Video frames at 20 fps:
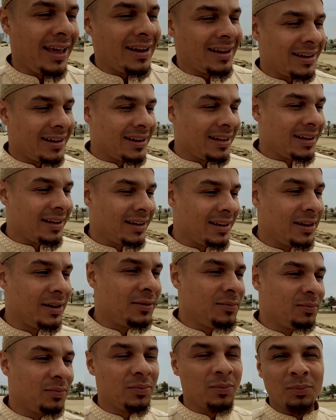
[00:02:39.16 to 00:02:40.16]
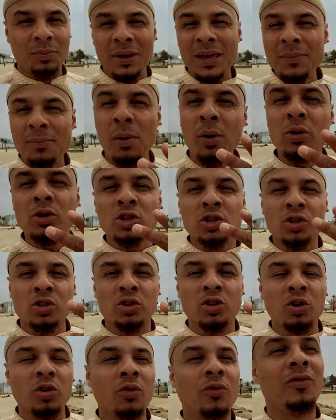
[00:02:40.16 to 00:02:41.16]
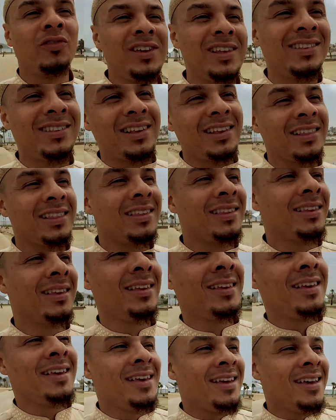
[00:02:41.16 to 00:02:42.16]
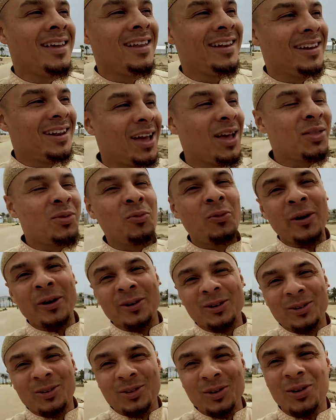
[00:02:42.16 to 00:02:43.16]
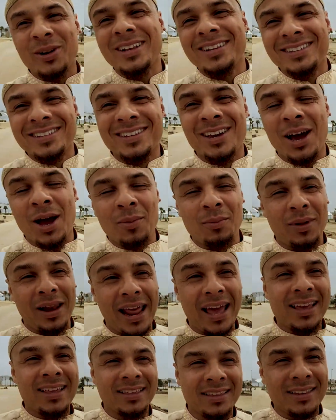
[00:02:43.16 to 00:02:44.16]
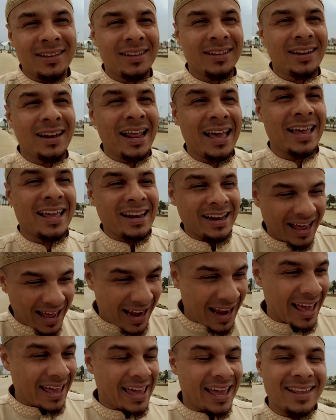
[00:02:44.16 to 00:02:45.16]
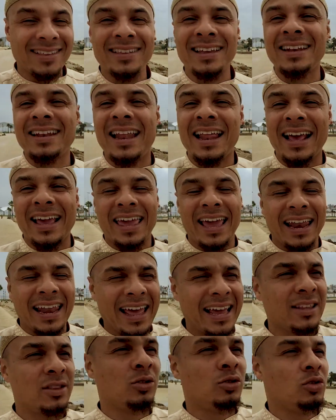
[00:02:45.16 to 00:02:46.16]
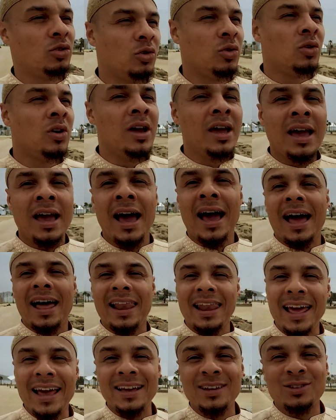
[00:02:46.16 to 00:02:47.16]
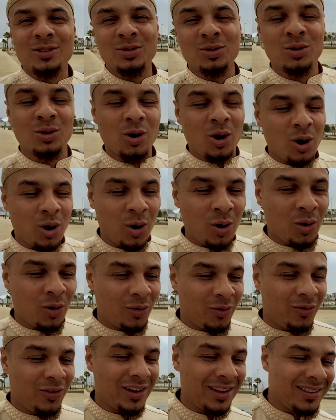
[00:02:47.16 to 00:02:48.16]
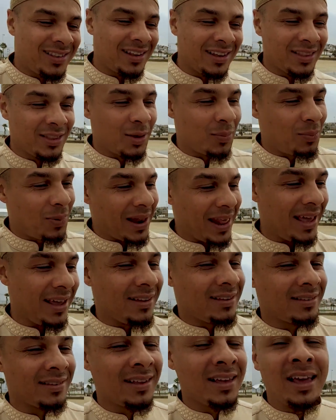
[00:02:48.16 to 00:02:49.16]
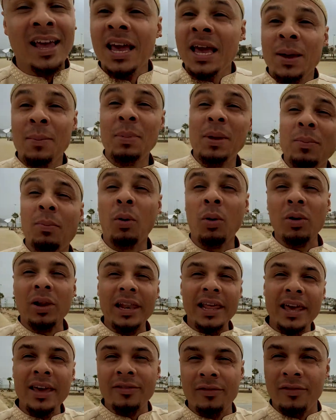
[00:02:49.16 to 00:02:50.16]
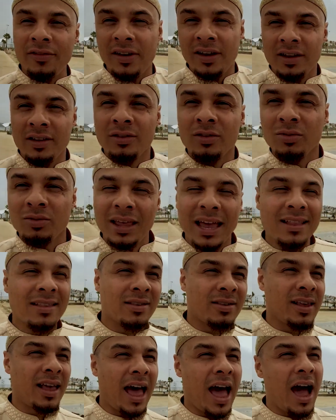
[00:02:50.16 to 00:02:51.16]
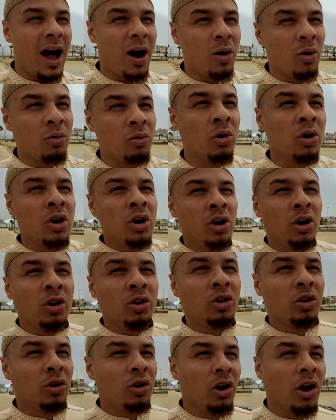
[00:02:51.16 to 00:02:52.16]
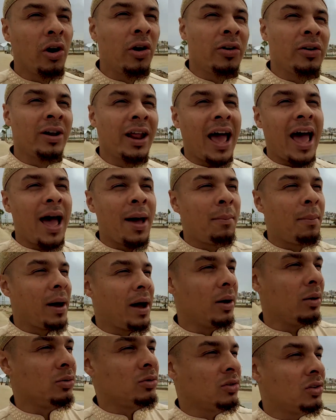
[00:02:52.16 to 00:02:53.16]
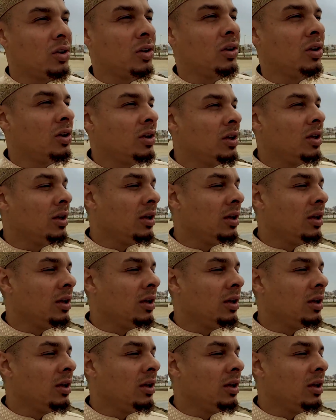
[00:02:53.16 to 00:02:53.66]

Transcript: and people should go visit not where the tourists come like like like I said like I like to do I like to go visit the place people live so that's how you learn about